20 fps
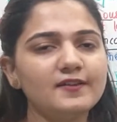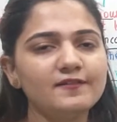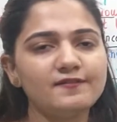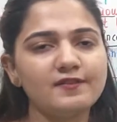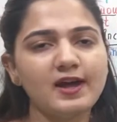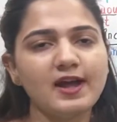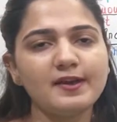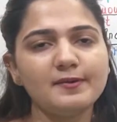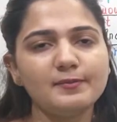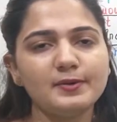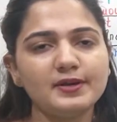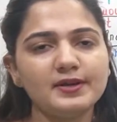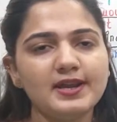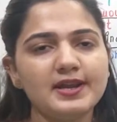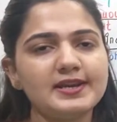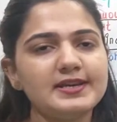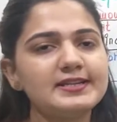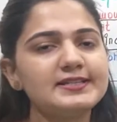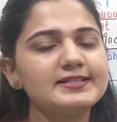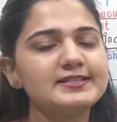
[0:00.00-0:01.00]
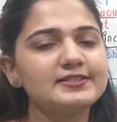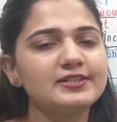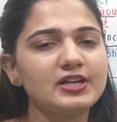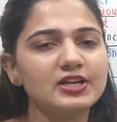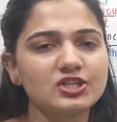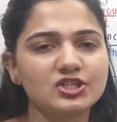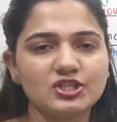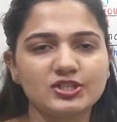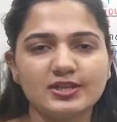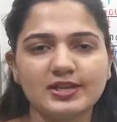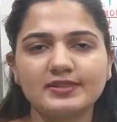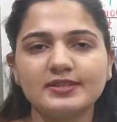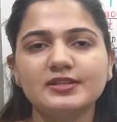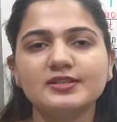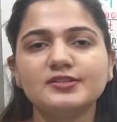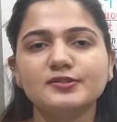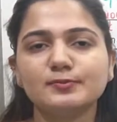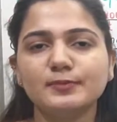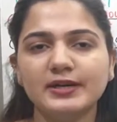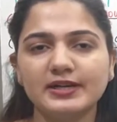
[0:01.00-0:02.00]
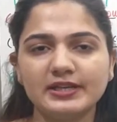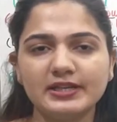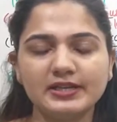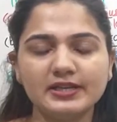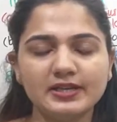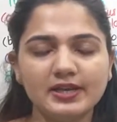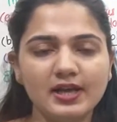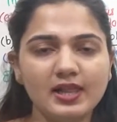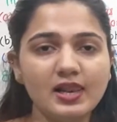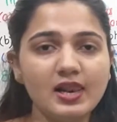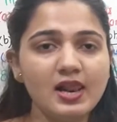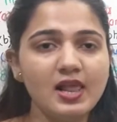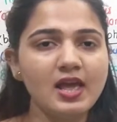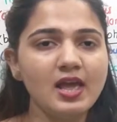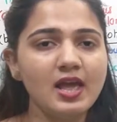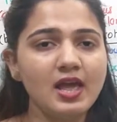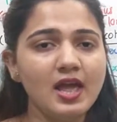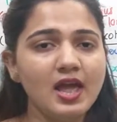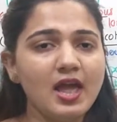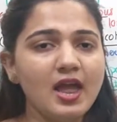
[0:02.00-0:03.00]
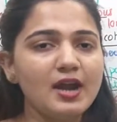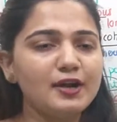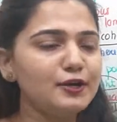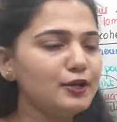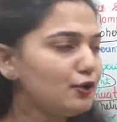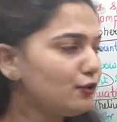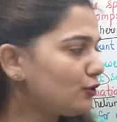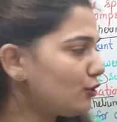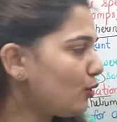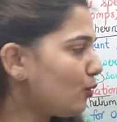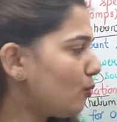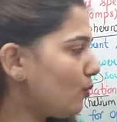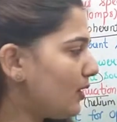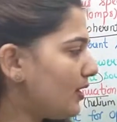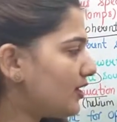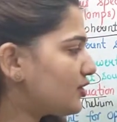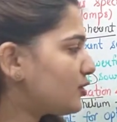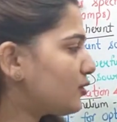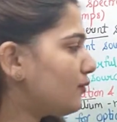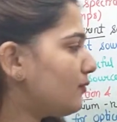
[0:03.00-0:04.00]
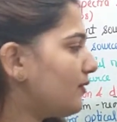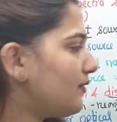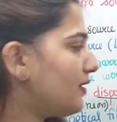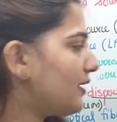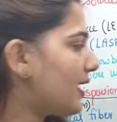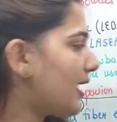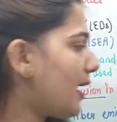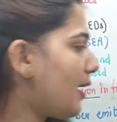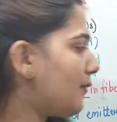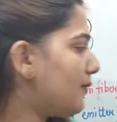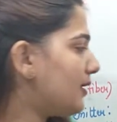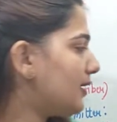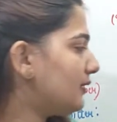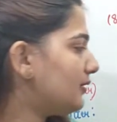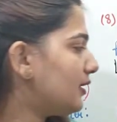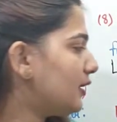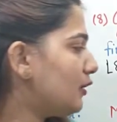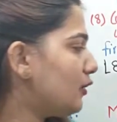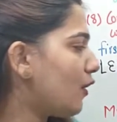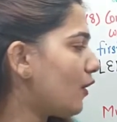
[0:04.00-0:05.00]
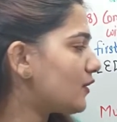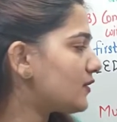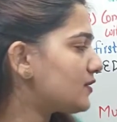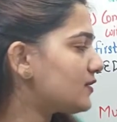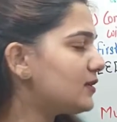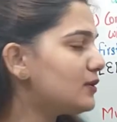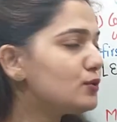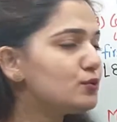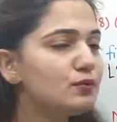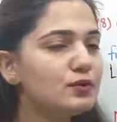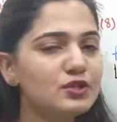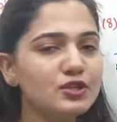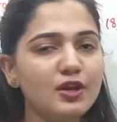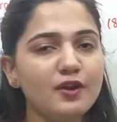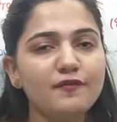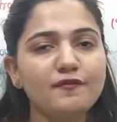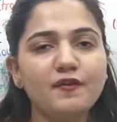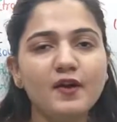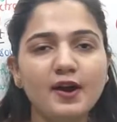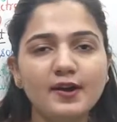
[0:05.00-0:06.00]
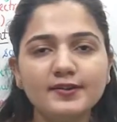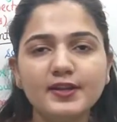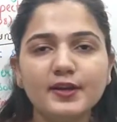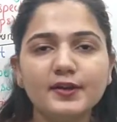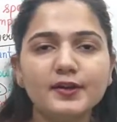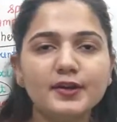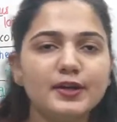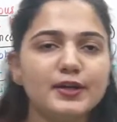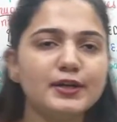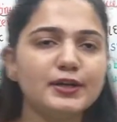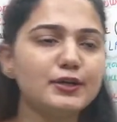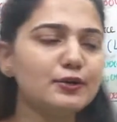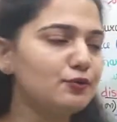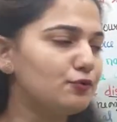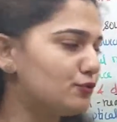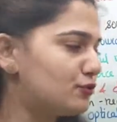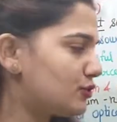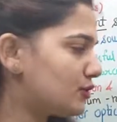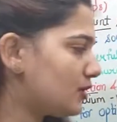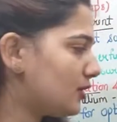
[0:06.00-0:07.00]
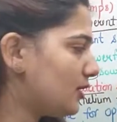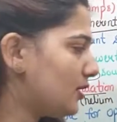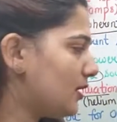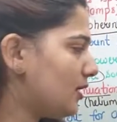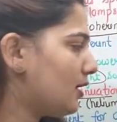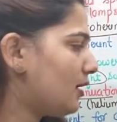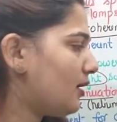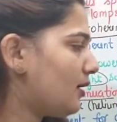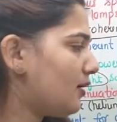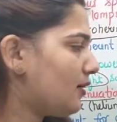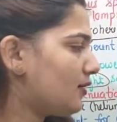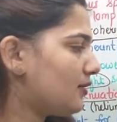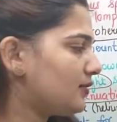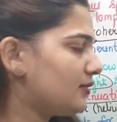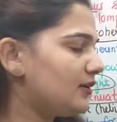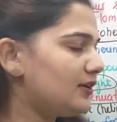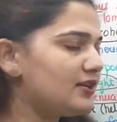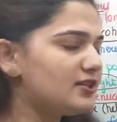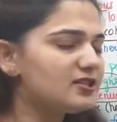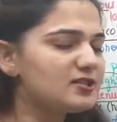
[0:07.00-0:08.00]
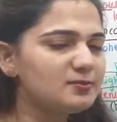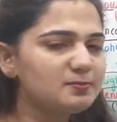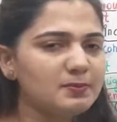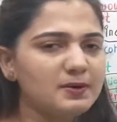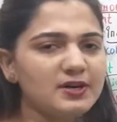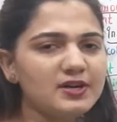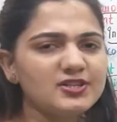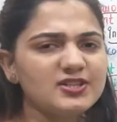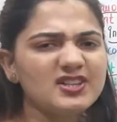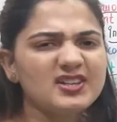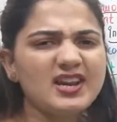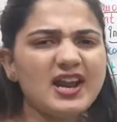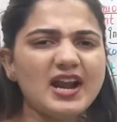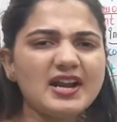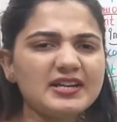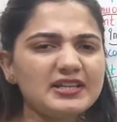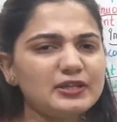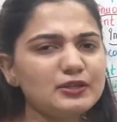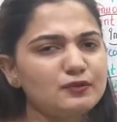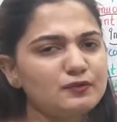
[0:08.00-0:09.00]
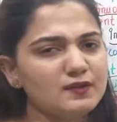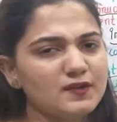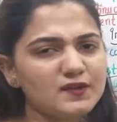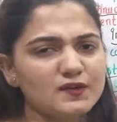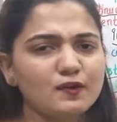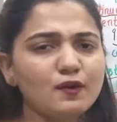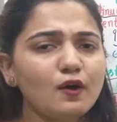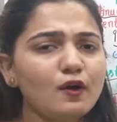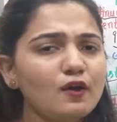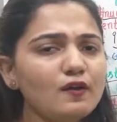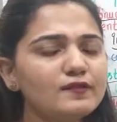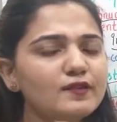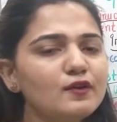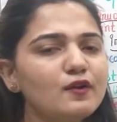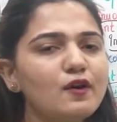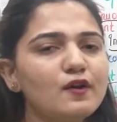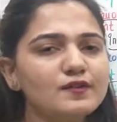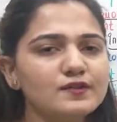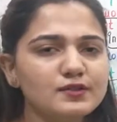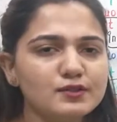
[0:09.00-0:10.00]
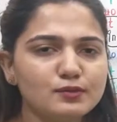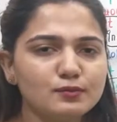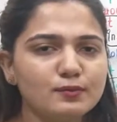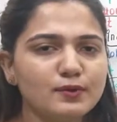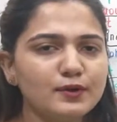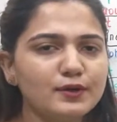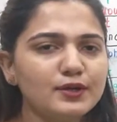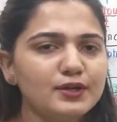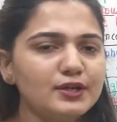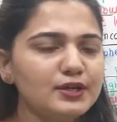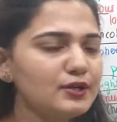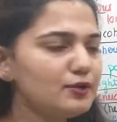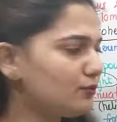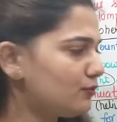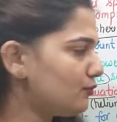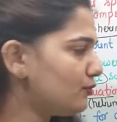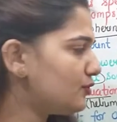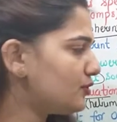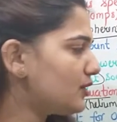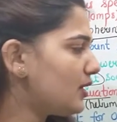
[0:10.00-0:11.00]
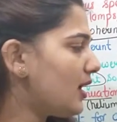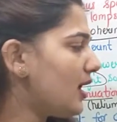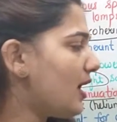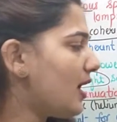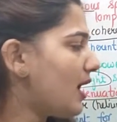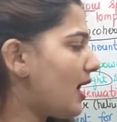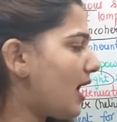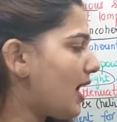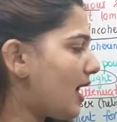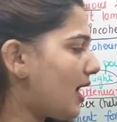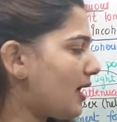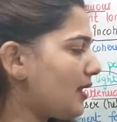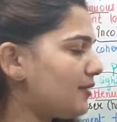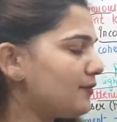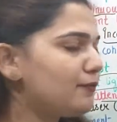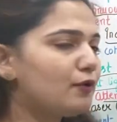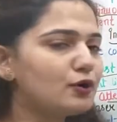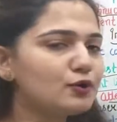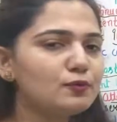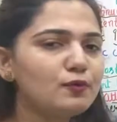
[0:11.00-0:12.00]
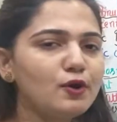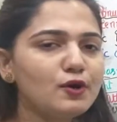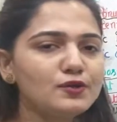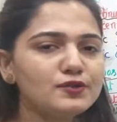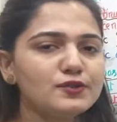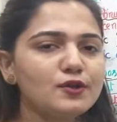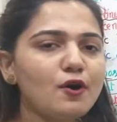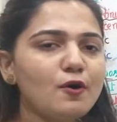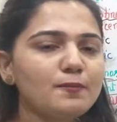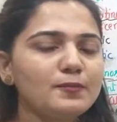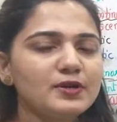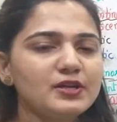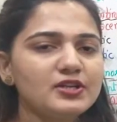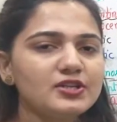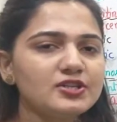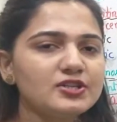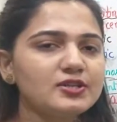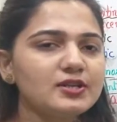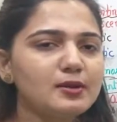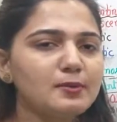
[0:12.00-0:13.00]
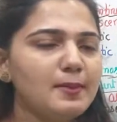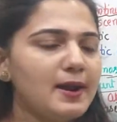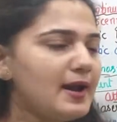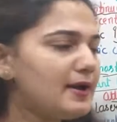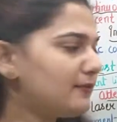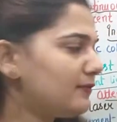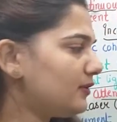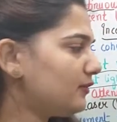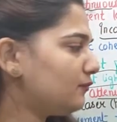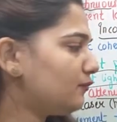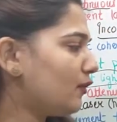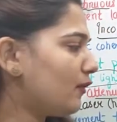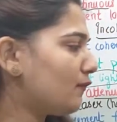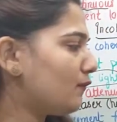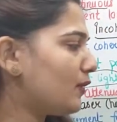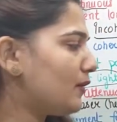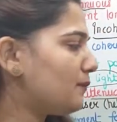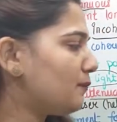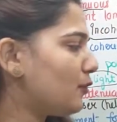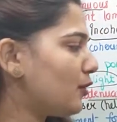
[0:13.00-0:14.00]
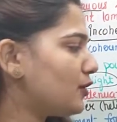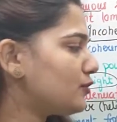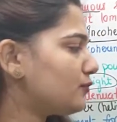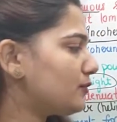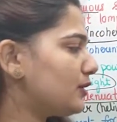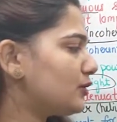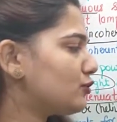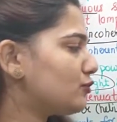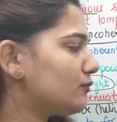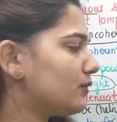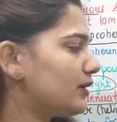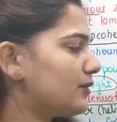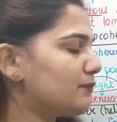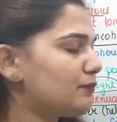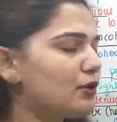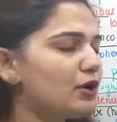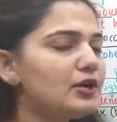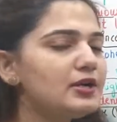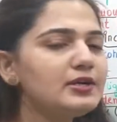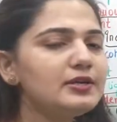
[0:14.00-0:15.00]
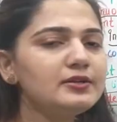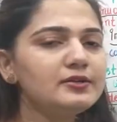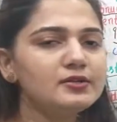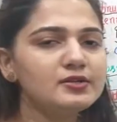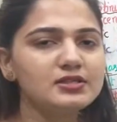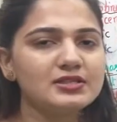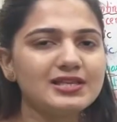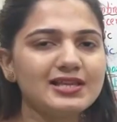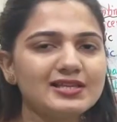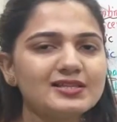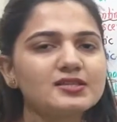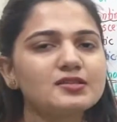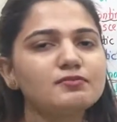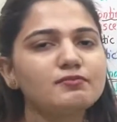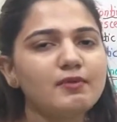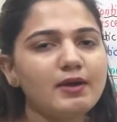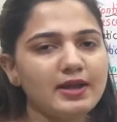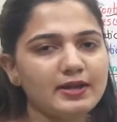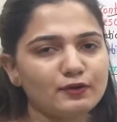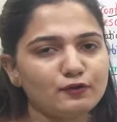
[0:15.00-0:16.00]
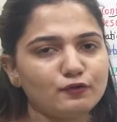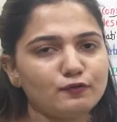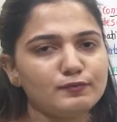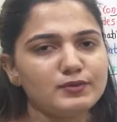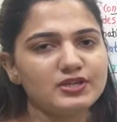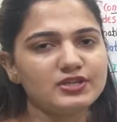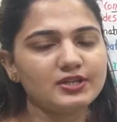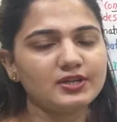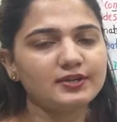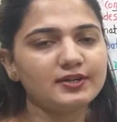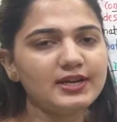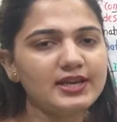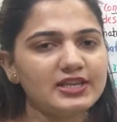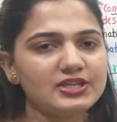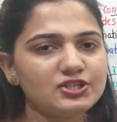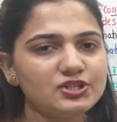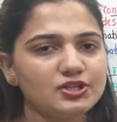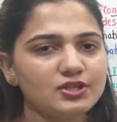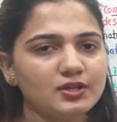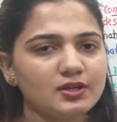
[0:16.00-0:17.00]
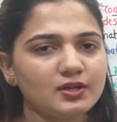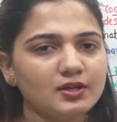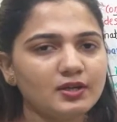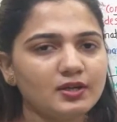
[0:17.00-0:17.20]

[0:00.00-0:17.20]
the fiber and its structure and its material, due to which we were having the losses which are further reduced. The dispersion, attenuation, all of the losses were reduced. And what was the operational bandwidth? From 1.1 to 1.6 micrometer range.